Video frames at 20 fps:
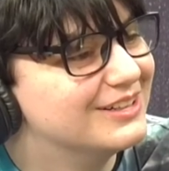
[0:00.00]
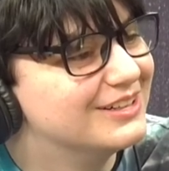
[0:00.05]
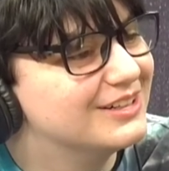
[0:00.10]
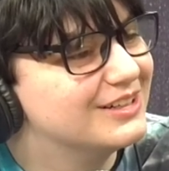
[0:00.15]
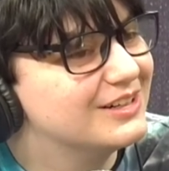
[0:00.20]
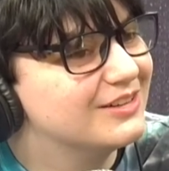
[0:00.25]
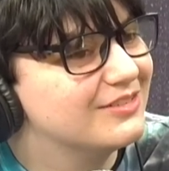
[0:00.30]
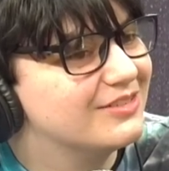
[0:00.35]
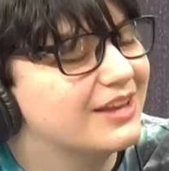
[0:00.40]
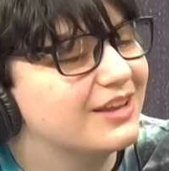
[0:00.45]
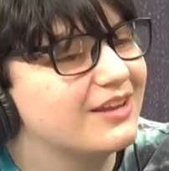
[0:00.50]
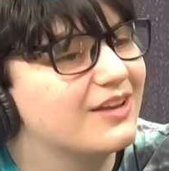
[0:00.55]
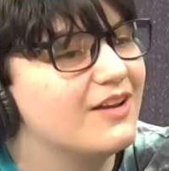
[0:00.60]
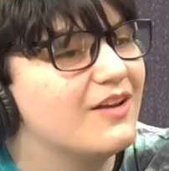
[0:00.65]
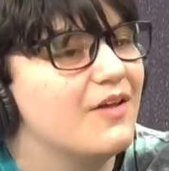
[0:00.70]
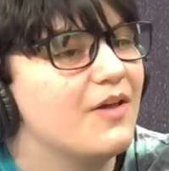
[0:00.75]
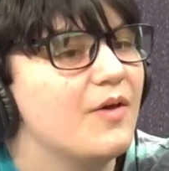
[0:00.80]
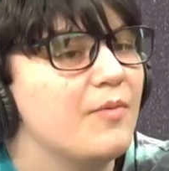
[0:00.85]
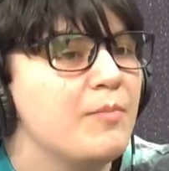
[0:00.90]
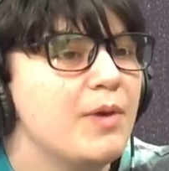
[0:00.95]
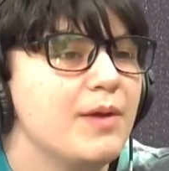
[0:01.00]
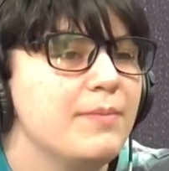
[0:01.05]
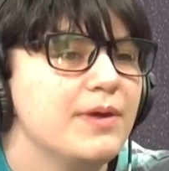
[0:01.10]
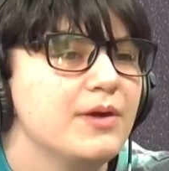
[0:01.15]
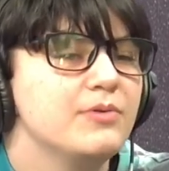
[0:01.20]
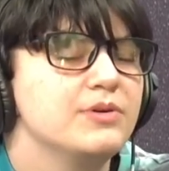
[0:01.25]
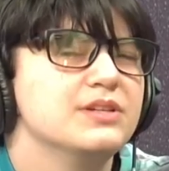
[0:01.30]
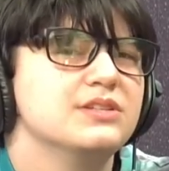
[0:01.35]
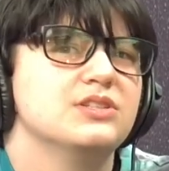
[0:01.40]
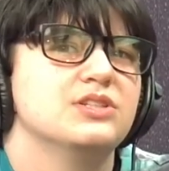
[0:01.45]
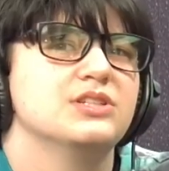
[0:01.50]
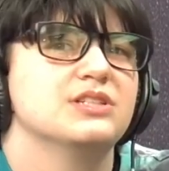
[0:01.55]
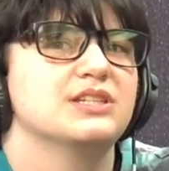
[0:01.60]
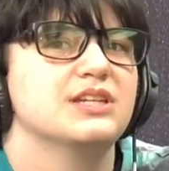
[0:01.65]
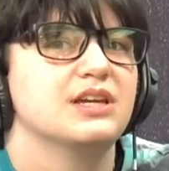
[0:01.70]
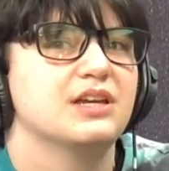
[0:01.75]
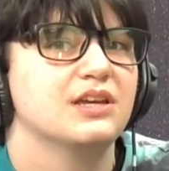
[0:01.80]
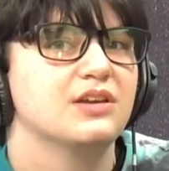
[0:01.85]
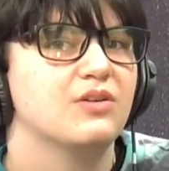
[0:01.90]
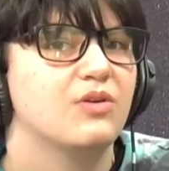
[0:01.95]
Yeah, like maybe it was just
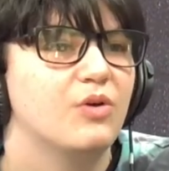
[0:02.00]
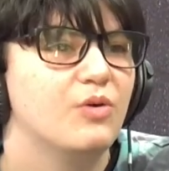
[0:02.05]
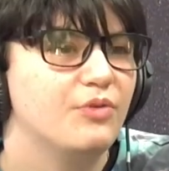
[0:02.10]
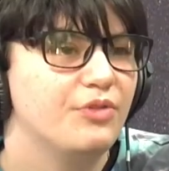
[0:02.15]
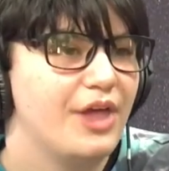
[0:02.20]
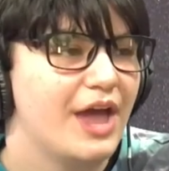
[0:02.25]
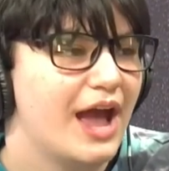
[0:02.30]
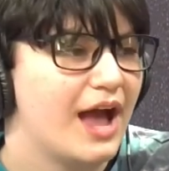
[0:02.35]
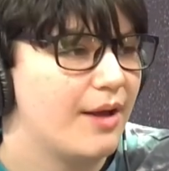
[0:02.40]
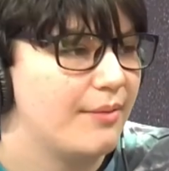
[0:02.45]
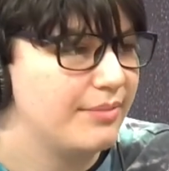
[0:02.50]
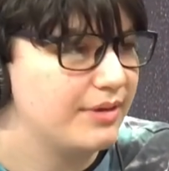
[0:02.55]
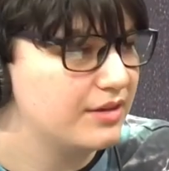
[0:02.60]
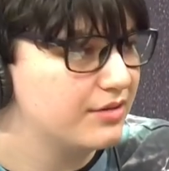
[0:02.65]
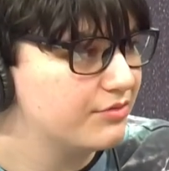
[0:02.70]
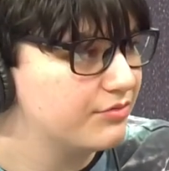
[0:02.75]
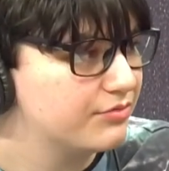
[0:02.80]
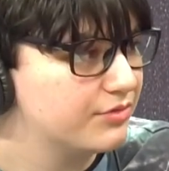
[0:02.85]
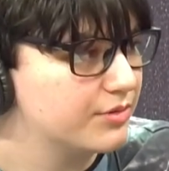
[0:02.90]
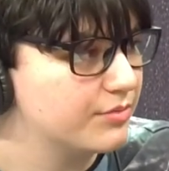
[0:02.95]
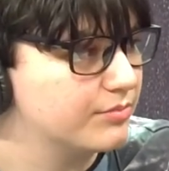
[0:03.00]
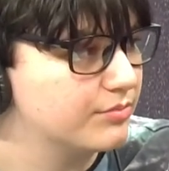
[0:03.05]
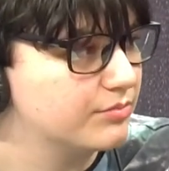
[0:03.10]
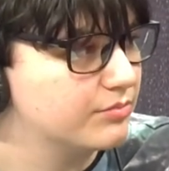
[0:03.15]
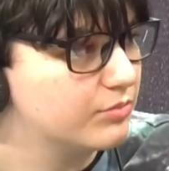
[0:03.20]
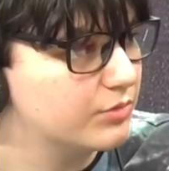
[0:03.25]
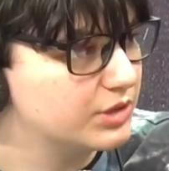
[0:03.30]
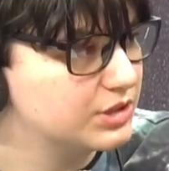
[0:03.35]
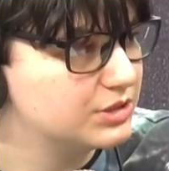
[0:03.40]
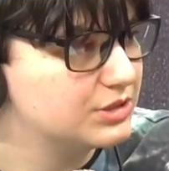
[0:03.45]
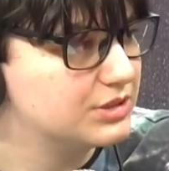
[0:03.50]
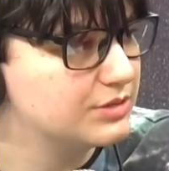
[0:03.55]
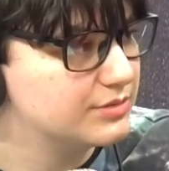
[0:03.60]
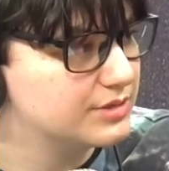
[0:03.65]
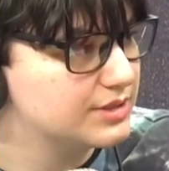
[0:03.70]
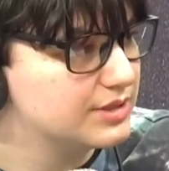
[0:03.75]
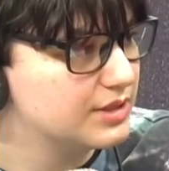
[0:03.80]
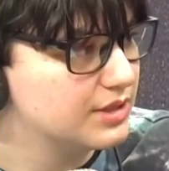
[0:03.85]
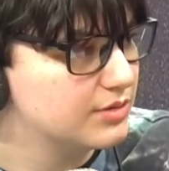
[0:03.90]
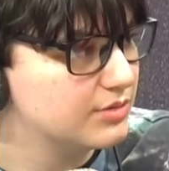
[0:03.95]
like an old habit from when she
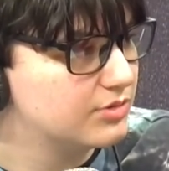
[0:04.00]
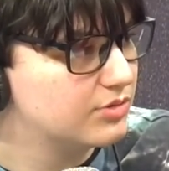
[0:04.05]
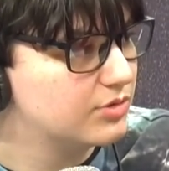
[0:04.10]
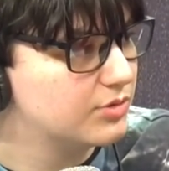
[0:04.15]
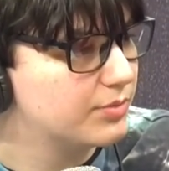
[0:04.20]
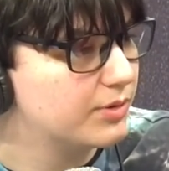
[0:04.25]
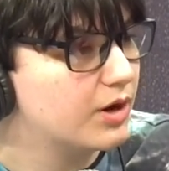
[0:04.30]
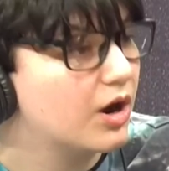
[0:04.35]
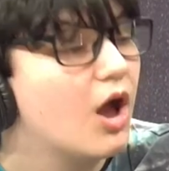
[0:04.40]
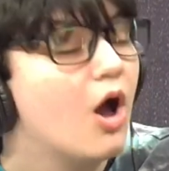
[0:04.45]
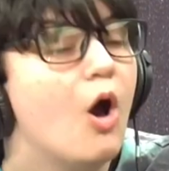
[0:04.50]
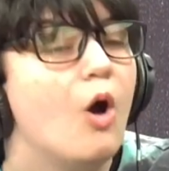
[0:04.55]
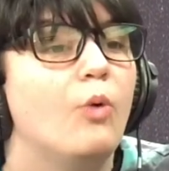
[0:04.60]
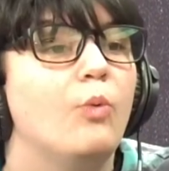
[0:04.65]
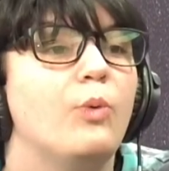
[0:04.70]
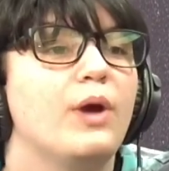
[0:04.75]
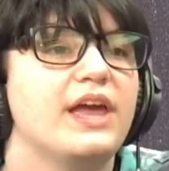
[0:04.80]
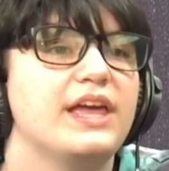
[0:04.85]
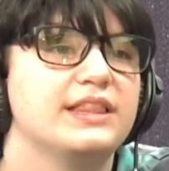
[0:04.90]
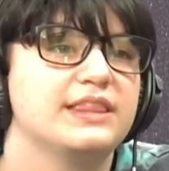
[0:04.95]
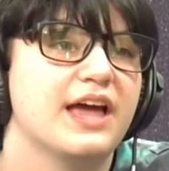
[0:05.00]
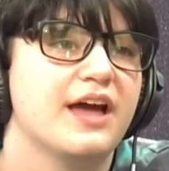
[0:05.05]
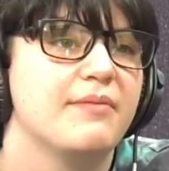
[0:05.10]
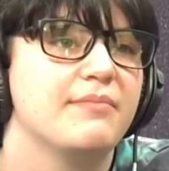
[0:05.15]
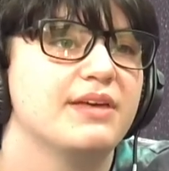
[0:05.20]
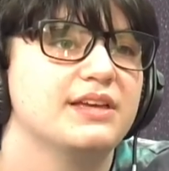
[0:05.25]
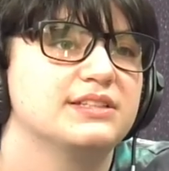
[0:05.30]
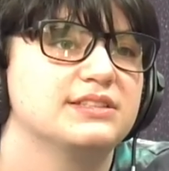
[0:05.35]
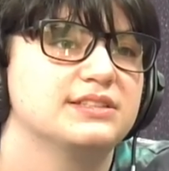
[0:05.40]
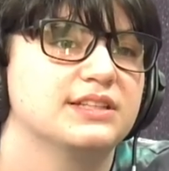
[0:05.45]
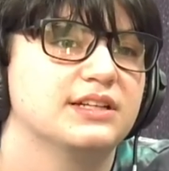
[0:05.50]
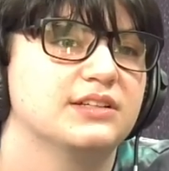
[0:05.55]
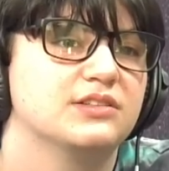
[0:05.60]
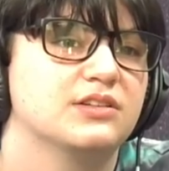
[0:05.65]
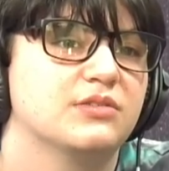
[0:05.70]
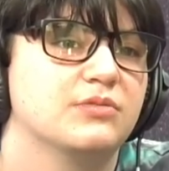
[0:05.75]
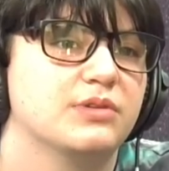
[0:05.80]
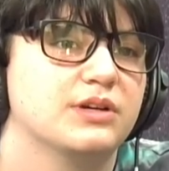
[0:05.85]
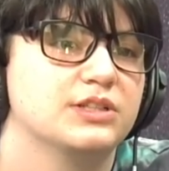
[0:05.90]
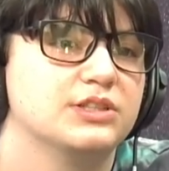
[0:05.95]
was a YouTuber. Wait, that makes sense
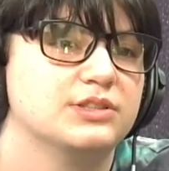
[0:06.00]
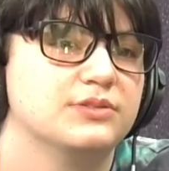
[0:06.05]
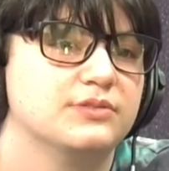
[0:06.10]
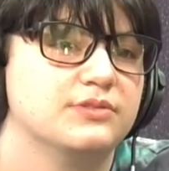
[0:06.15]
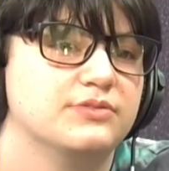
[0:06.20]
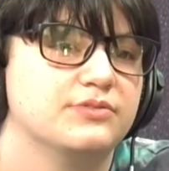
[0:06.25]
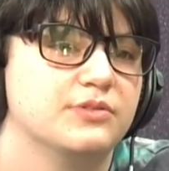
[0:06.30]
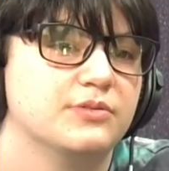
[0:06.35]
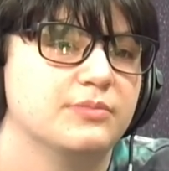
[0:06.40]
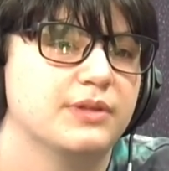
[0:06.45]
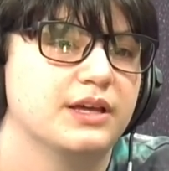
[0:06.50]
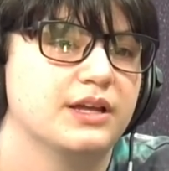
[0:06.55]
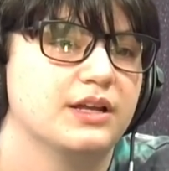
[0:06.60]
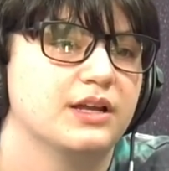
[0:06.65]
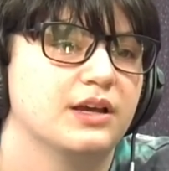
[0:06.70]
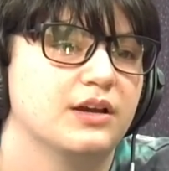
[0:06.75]
on why she would. Yeah, because uh,